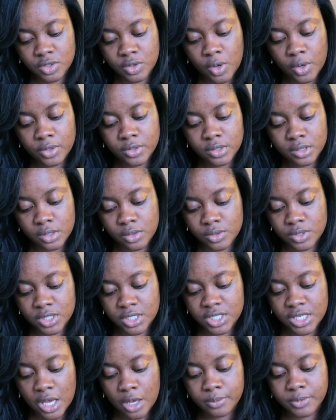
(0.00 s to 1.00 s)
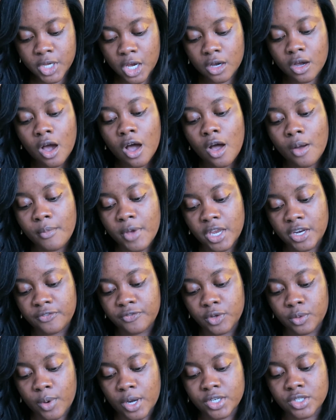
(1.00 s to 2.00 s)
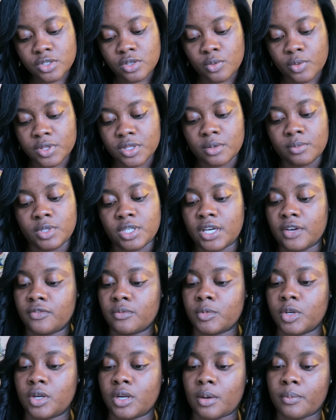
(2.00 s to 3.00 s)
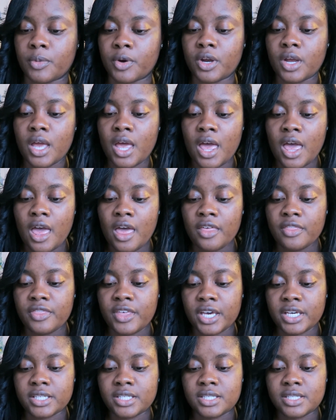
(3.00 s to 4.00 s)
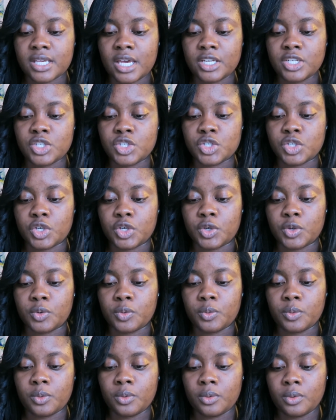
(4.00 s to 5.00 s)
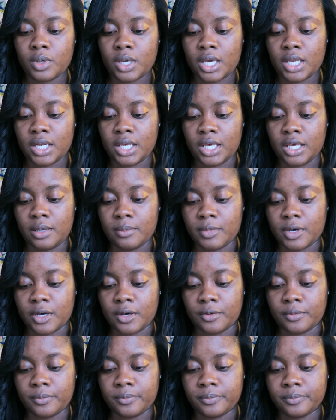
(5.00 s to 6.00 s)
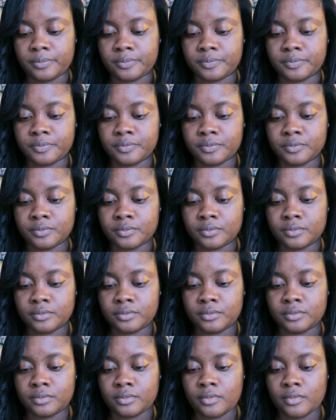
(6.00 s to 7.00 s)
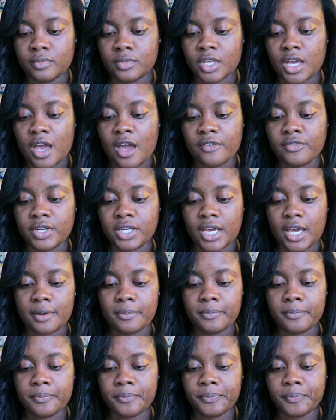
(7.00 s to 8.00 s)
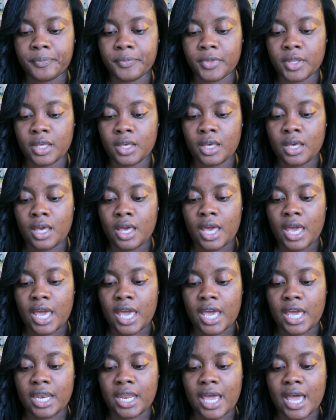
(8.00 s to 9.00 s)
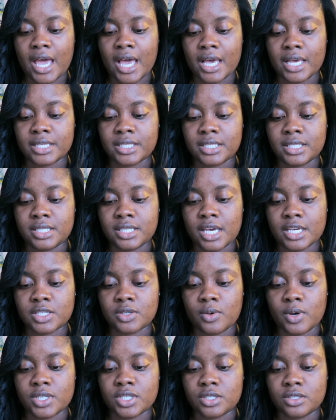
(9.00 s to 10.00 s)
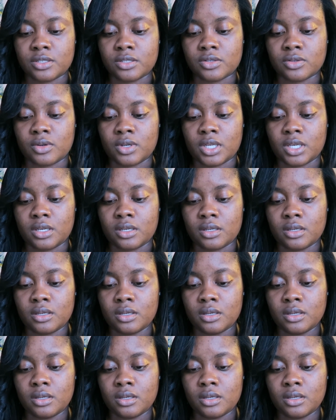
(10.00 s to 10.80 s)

You go to dosage help dot com, and if you register with them and you give them your number, they send you an email every day, and it has test questions on it.